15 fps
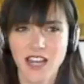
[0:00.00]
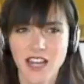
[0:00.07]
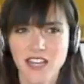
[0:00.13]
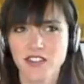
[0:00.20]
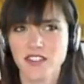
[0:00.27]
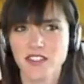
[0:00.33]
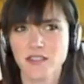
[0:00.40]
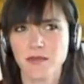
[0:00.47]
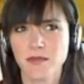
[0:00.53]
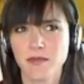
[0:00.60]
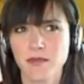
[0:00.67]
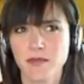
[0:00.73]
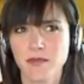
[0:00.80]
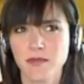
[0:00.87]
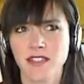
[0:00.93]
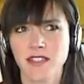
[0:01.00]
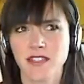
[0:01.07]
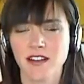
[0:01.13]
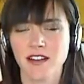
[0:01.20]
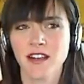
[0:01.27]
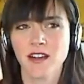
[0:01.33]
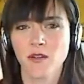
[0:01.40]
used to be like
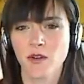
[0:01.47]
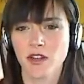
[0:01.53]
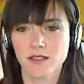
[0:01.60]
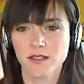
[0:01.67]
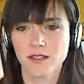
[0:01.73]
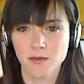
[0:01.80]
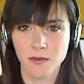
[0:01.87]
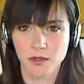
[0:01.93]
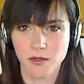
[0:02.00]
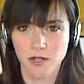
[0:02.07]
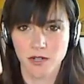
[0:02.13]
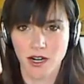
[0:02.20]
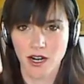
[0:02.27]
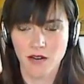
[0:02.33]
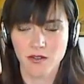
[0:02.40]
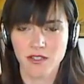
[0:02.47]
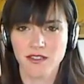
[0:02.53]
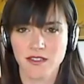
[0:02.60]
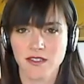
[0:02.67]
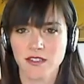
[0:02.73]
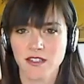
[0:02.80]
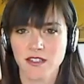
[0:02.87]
one of those people where I
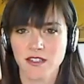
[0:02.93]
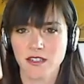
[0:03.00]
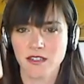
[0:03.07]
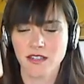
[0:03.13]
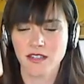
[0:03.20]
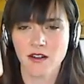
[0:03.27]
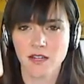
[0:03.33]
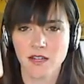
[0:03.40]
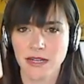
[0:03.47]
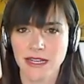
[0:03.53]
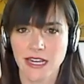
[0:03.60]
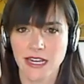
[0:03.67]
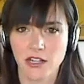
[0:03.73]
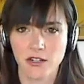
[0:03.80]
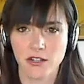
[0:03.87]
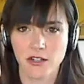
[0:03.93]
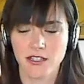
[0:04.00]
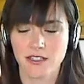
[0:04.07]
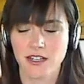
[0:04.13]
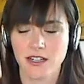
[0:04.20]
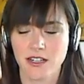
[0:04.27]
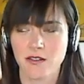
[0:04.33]
was counting my
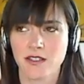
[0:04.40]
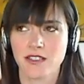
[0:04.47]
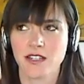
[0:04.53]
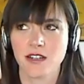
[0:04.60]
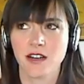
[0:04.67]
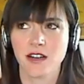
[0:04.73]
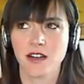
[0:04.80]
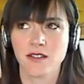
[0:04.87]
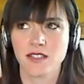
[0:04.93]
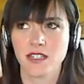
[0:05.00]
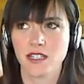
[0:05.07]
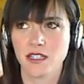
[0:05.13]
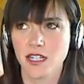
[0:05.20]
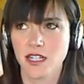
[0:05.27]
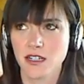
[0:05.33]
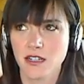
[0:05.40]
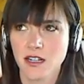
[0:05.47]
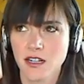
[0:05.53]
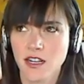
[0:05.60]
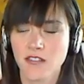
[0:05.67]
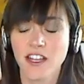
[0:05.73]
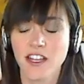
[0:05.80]
calories and I was down. I was eating like
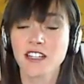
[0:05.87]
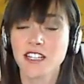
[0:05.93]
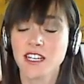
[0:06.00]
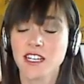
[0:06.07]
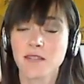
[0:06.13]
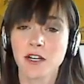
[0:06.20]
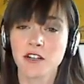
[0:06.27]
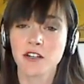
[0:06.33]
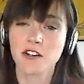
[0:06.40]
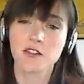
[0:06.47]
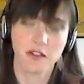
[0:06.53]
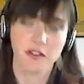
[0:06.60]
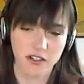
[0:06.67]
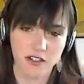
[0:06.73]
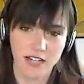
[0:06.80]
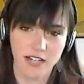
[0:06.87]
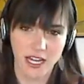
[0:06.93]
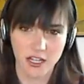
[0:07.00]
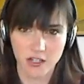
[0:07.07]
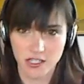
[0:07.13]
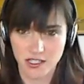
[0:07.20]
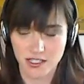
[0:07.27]
if I could keep under 1,200
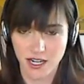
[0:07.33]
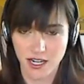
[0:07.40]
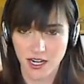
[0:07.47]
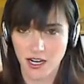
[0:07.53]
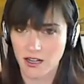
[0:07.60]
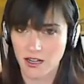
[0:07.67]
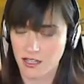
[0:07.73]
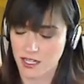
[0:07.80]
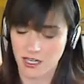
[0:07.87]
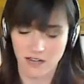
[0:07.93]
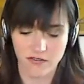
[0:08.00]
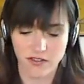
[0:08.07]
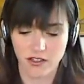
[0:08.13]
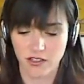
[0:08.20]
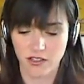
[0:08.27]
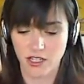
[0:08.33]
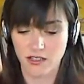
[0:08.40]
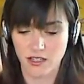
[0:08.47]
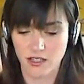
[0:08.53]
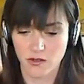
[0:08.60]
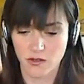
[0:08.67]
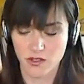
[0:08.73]
calories a day, I, like I felt like
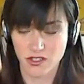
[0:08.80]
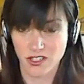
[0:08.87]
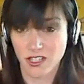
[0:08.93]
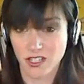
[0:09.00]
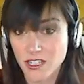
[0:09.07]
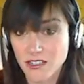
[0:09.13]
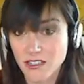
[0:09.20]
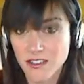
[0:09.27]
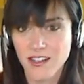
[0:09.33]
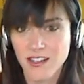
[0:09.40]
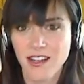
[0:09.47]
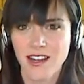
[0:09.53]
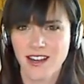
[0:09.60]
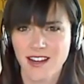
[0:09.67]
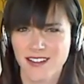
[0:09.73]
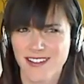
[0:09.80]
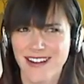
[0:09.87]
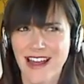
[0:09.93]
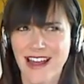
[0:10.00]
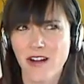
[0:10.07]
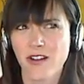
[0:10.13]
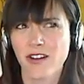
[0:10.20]
that was good. Right. And
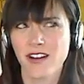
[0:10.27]
now,